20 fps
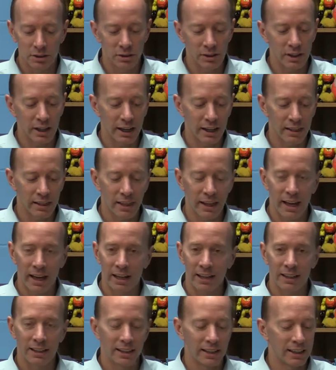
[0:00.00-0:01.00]
do it like
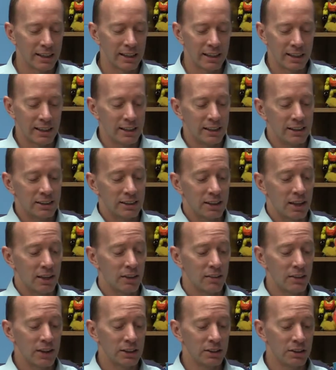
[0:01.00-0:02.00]
that, is
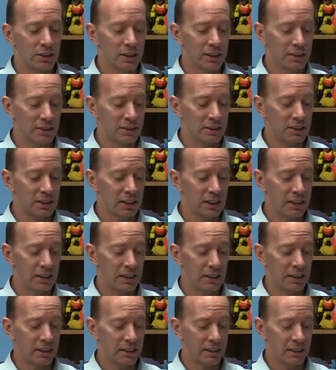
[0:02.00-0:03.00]
otherwise you can see